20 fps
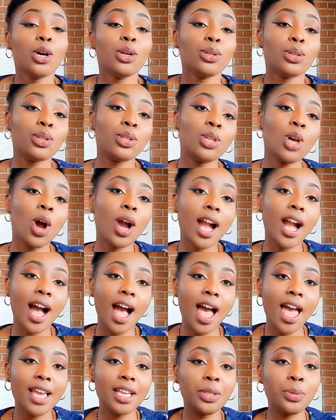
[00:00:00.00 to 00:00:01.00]
So
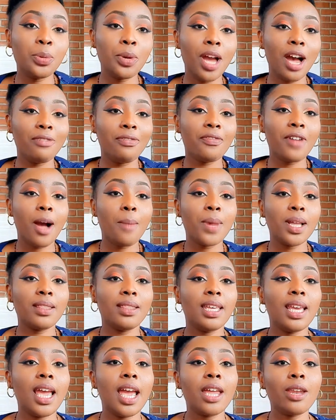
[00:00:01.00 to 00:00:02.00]
guys, we have come at
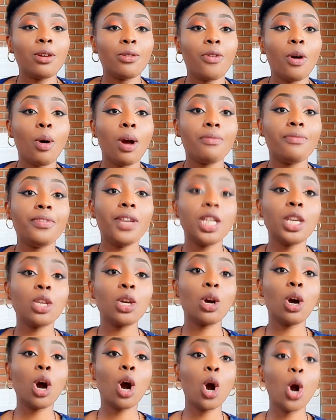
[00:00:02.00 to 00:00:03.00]
the end of our
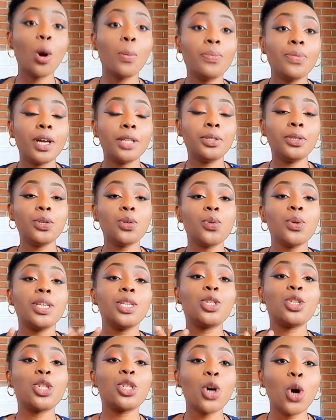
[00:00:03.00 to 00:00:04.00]
video. Hope that you
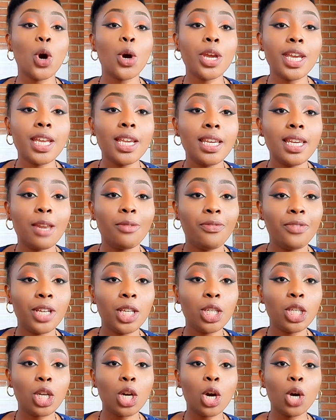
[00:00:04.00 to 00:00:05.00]
enjoyed the
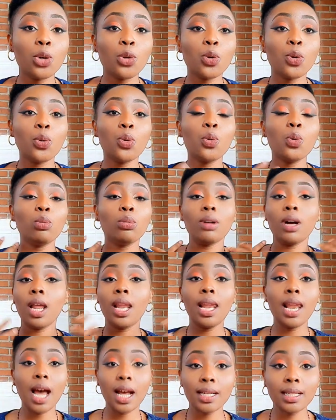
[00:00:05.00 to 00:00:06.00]
video, you
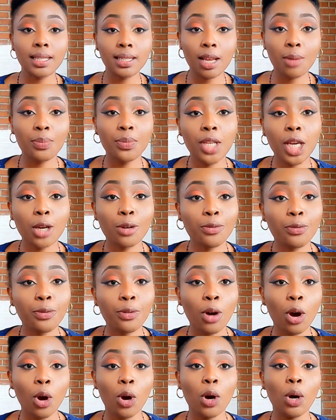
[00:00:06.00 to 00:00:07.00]
learned something
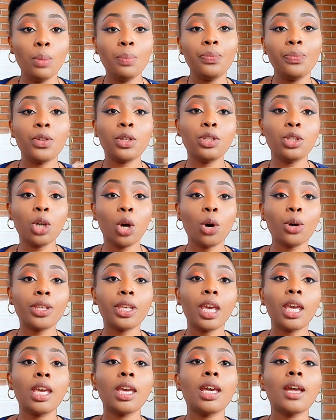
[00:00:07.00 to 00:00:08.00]
from the
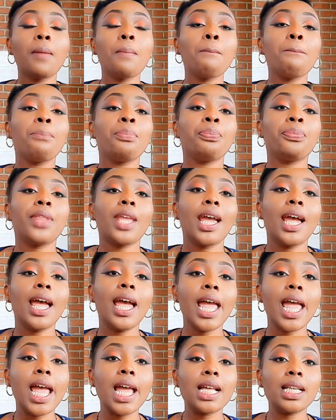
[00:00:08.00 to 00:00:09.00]
talking,
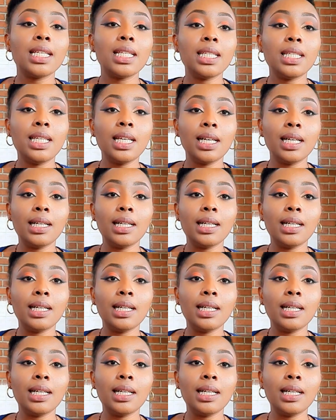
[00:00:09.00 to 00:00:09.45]
and